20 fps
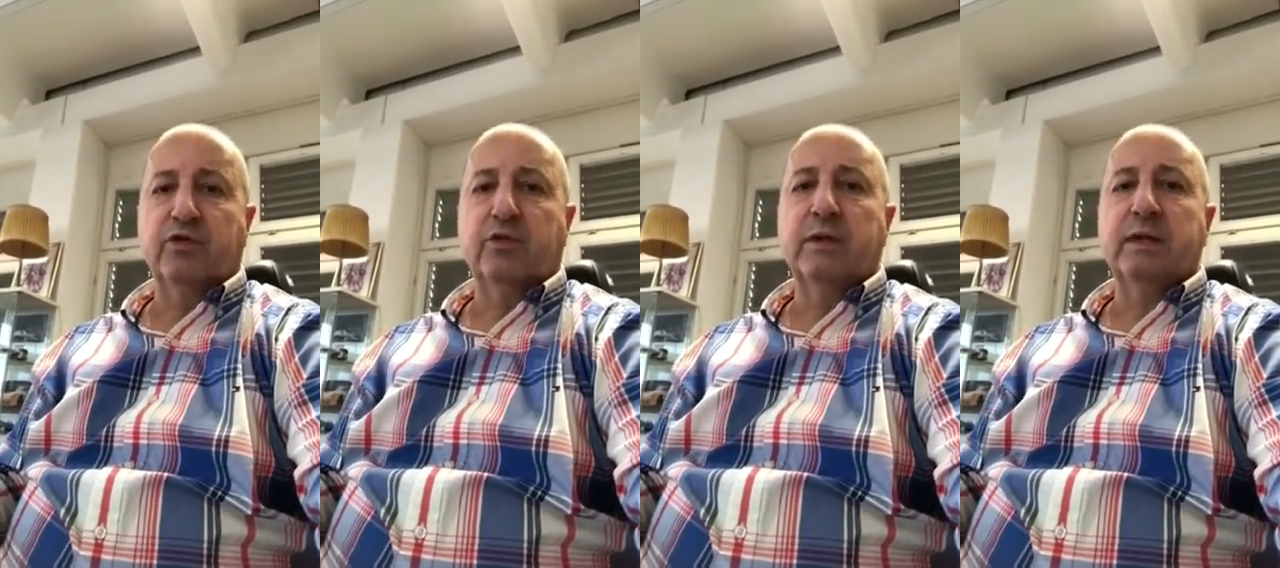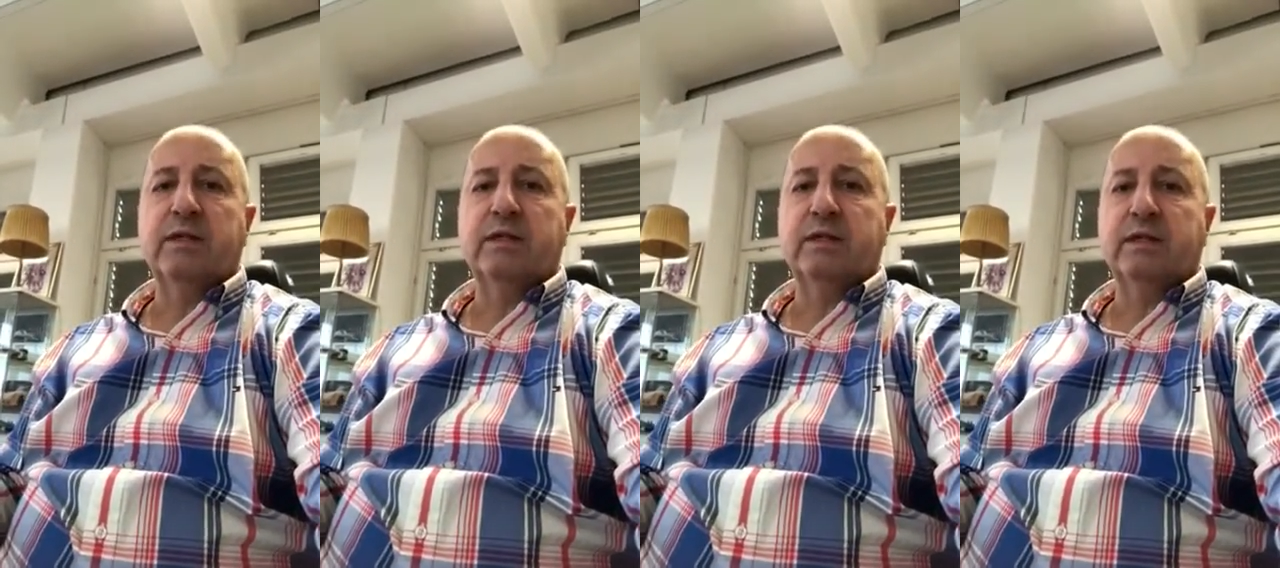
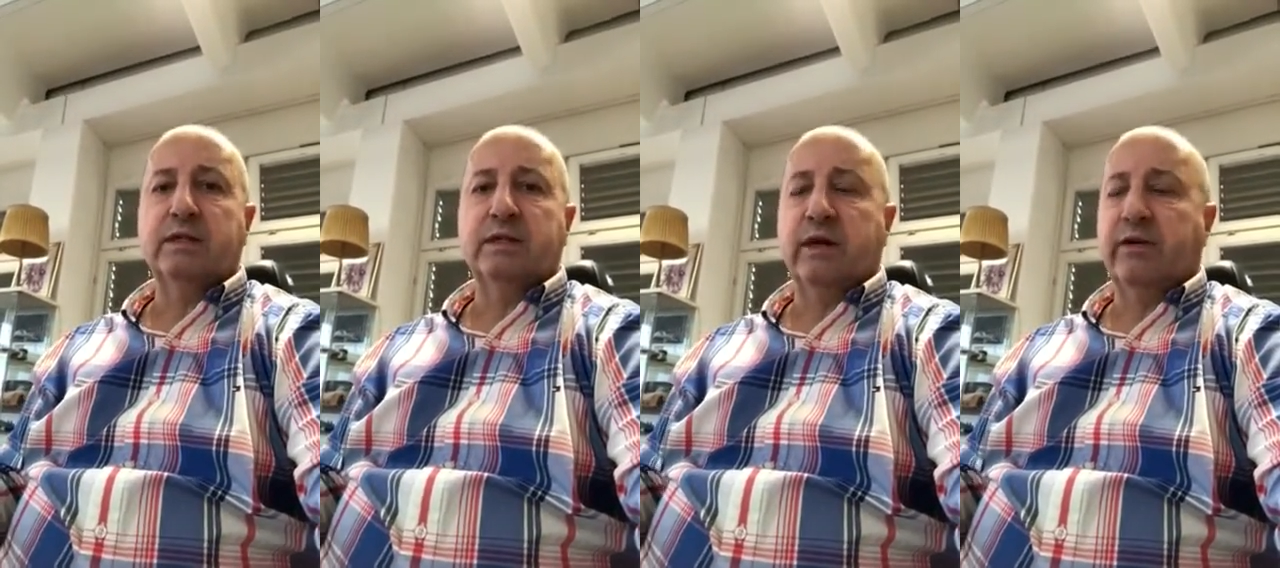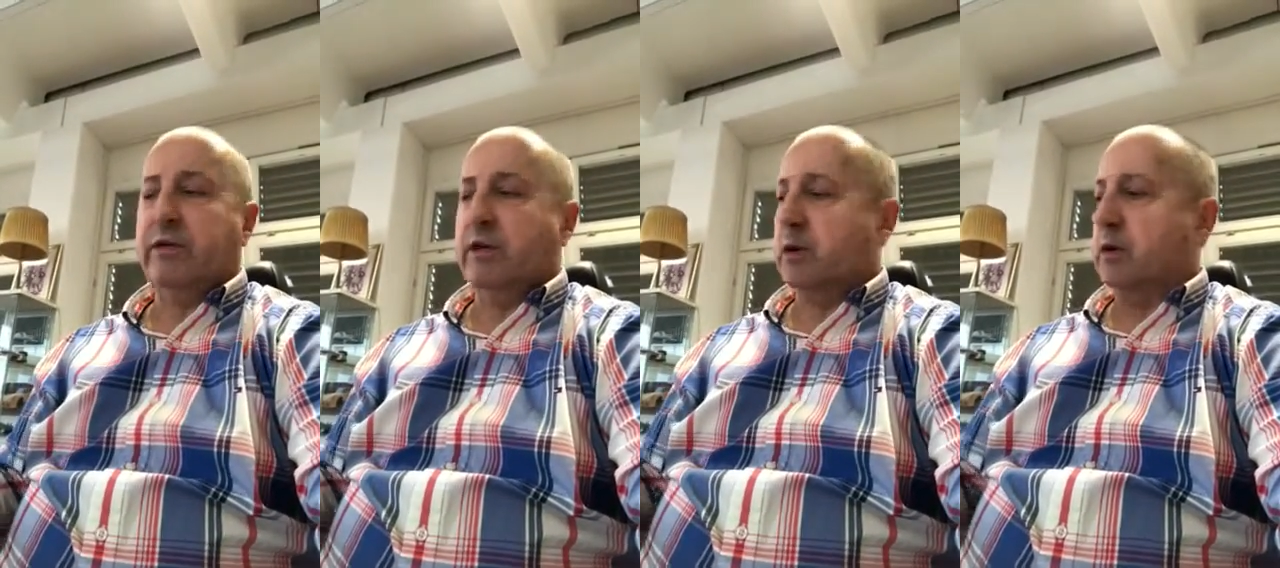Swiss
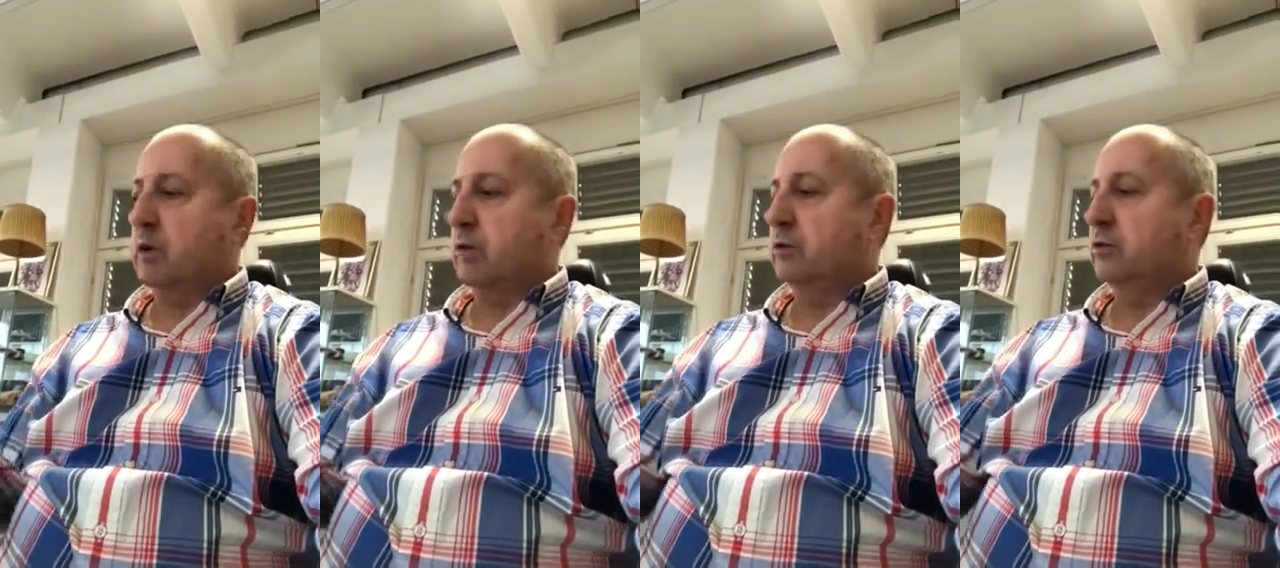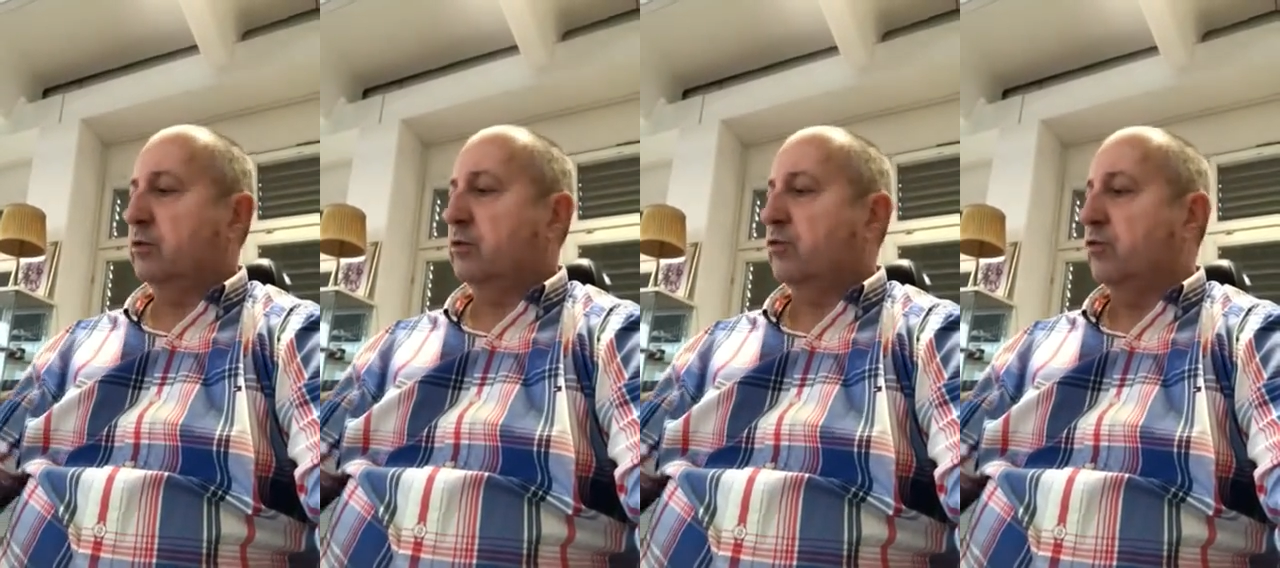
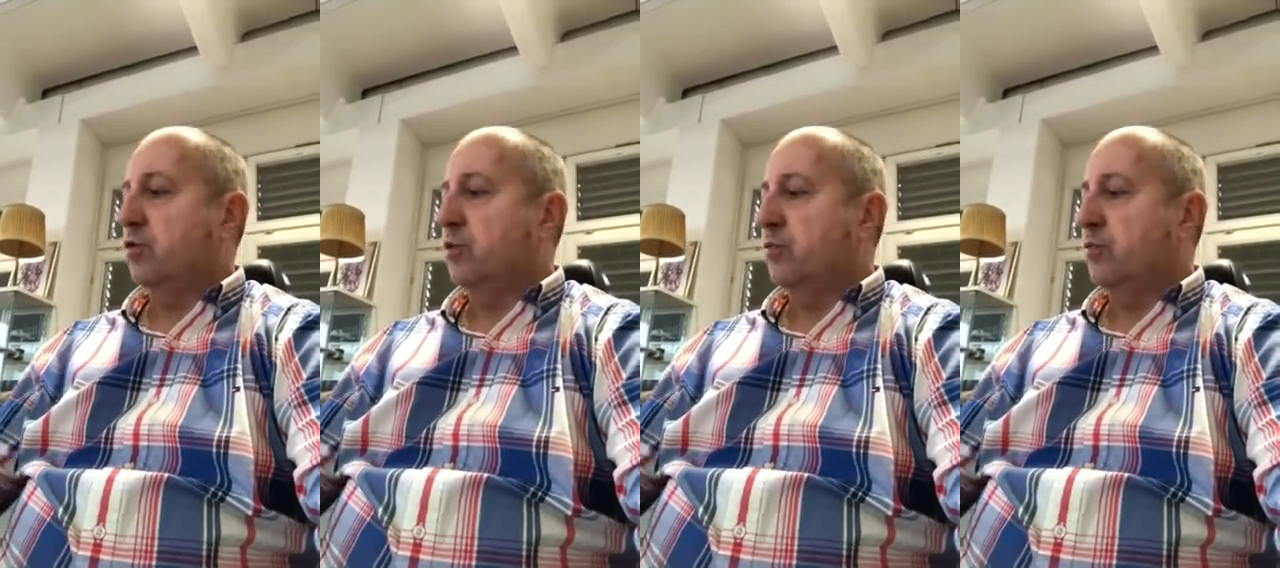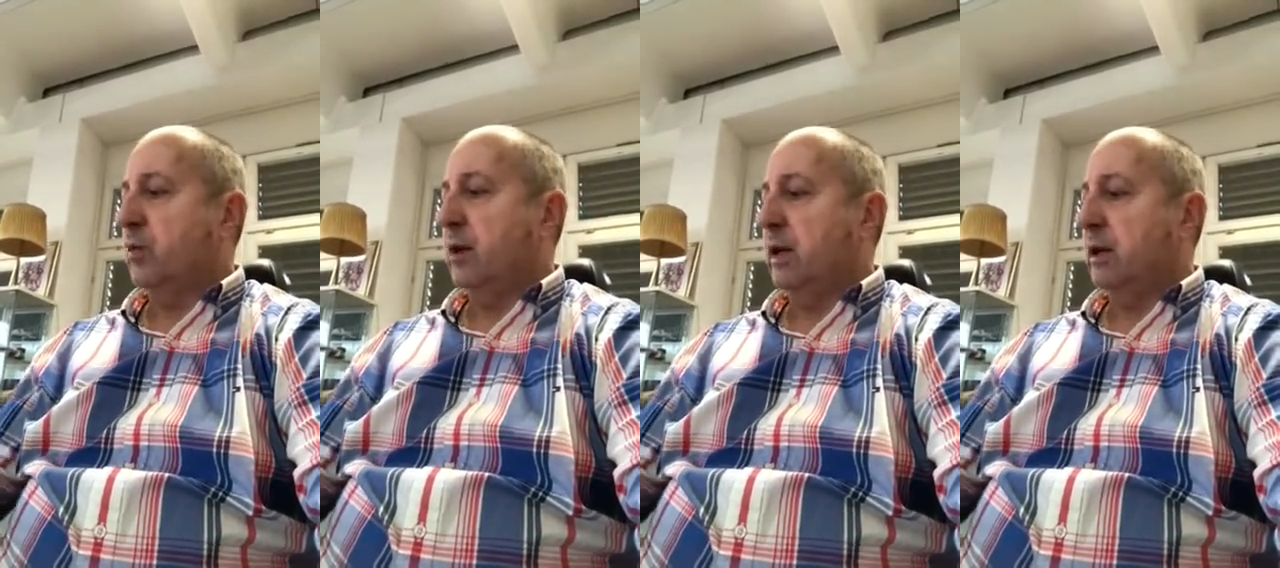Ceracoat Group.